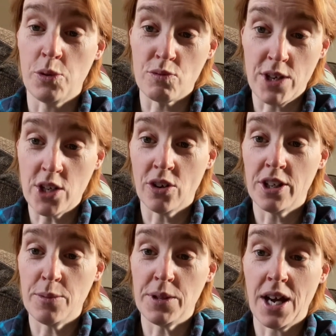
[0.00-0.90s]
recalling
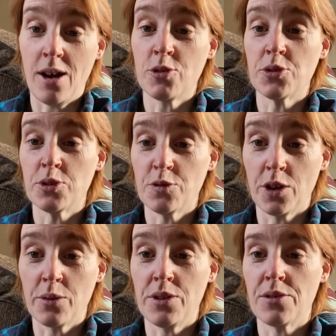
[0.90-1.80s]
him in the house, always
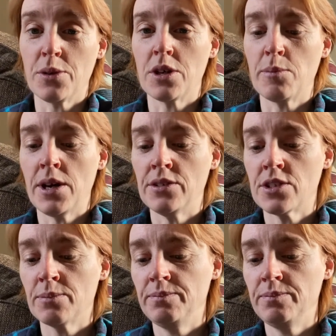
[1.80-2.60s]
following through on commands,